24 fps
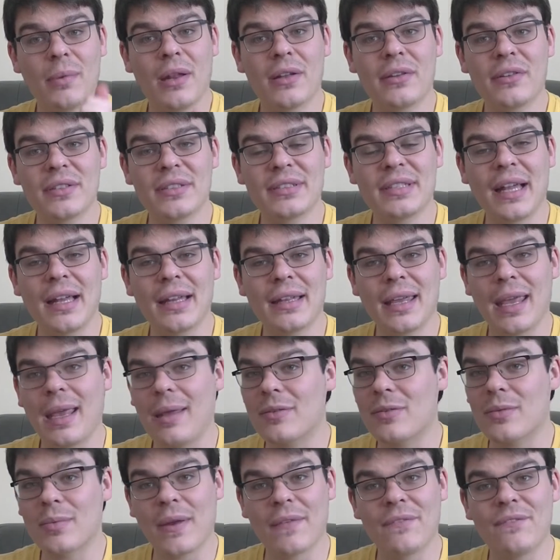Gear Solid games,
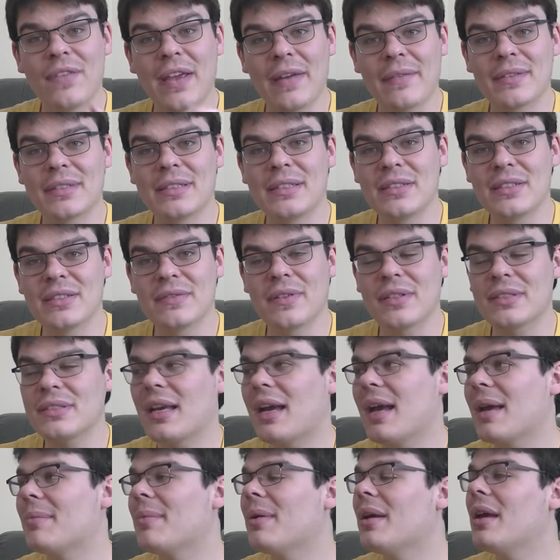one of my favorite series of all
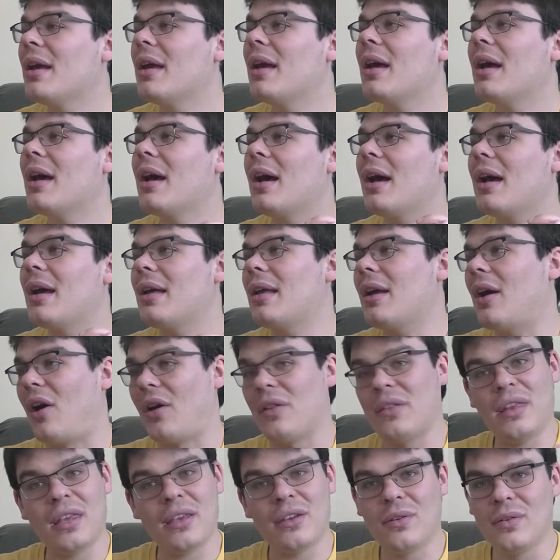time. All
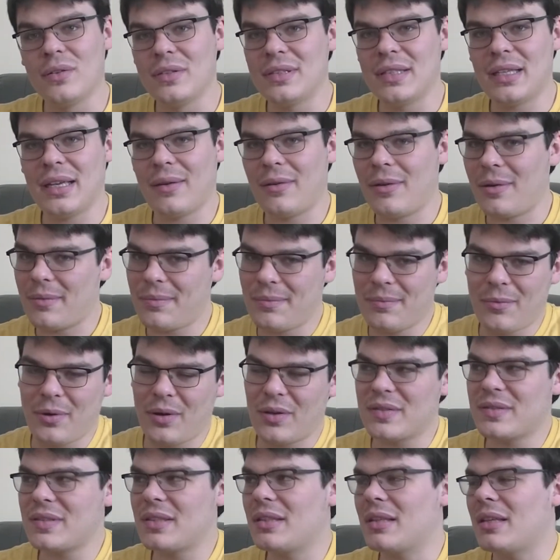the Yakuza,
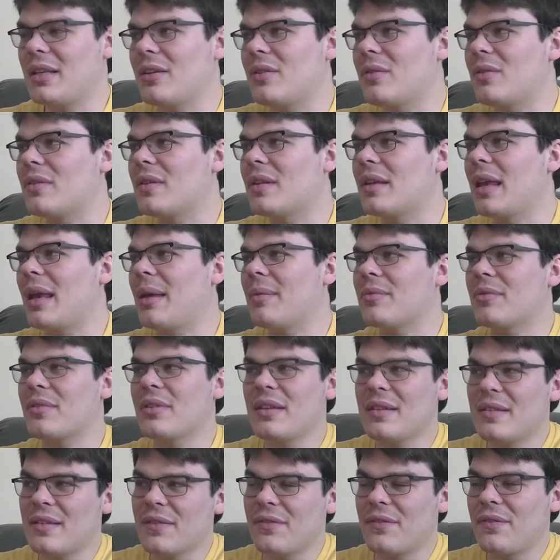most of the Yakuza games, or at
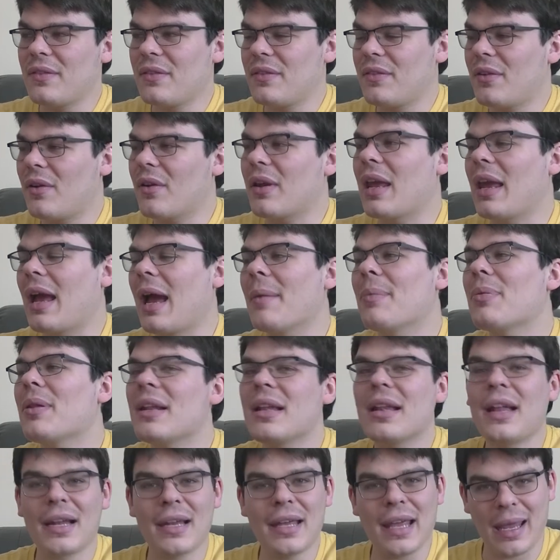least okay. I played a
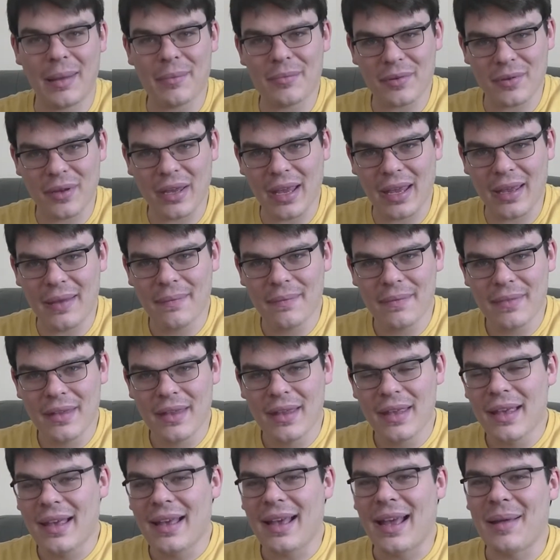lot of games. Okay,
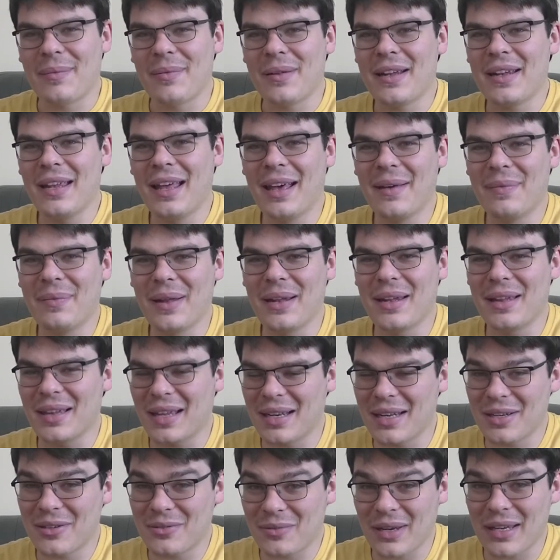I played a lot
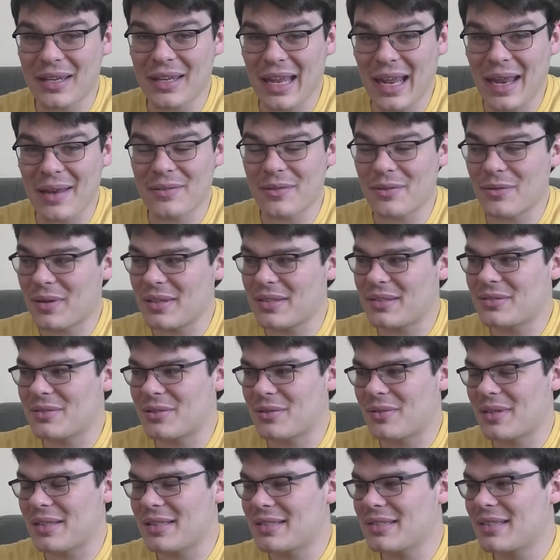of great games with great
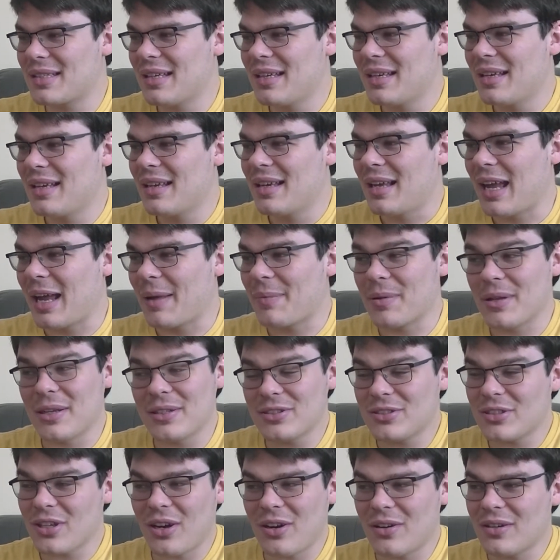stories. I played
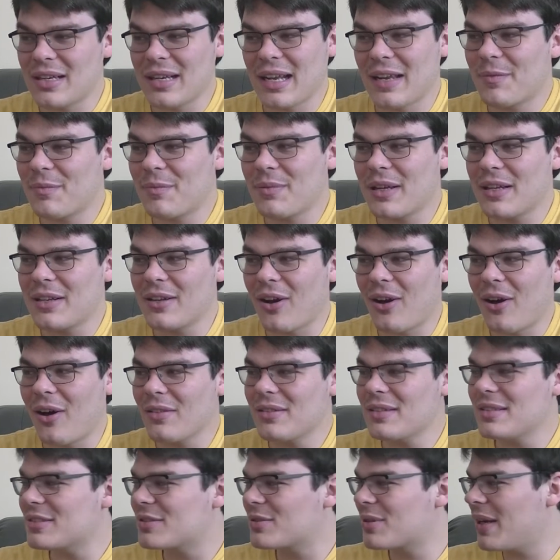Uncharted. I played all
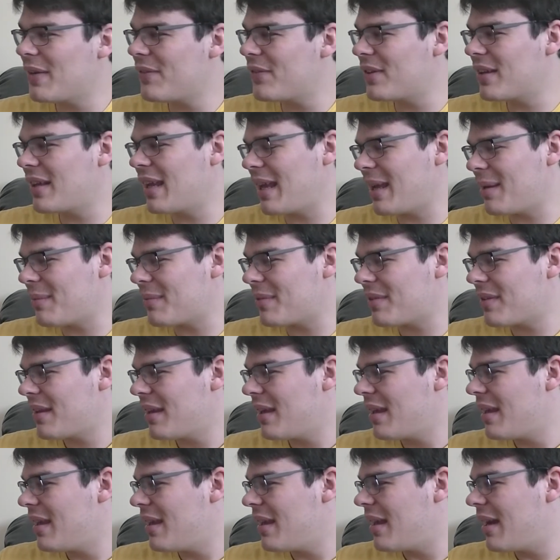these great video games
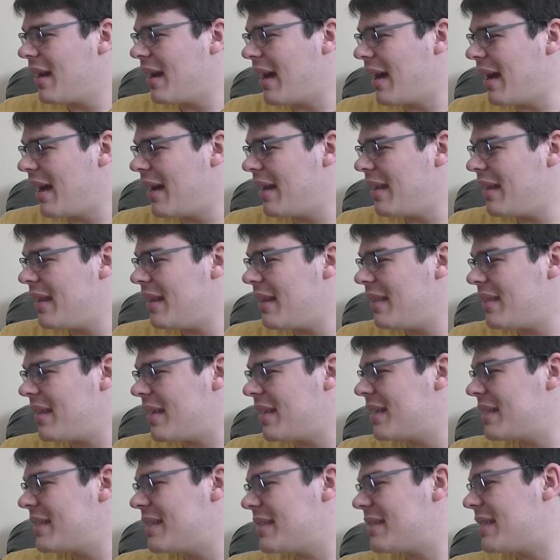that
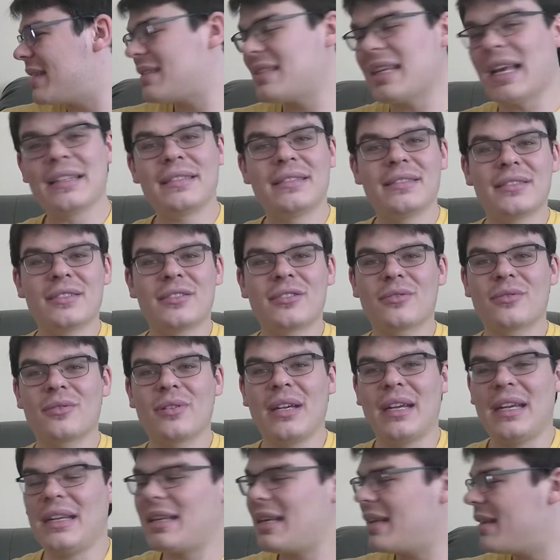exist. Assassin's
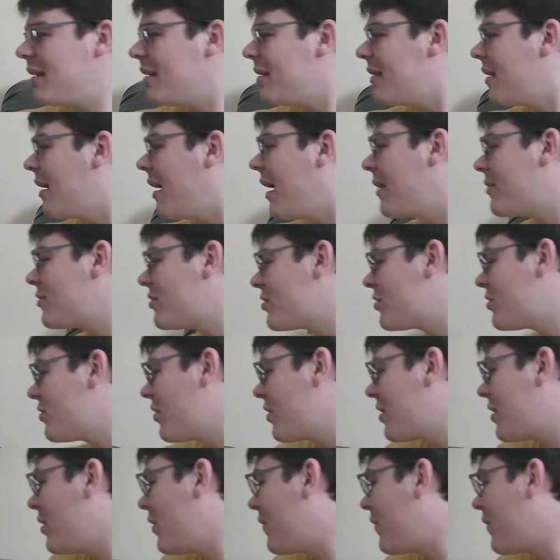Creed, and I'm just looking over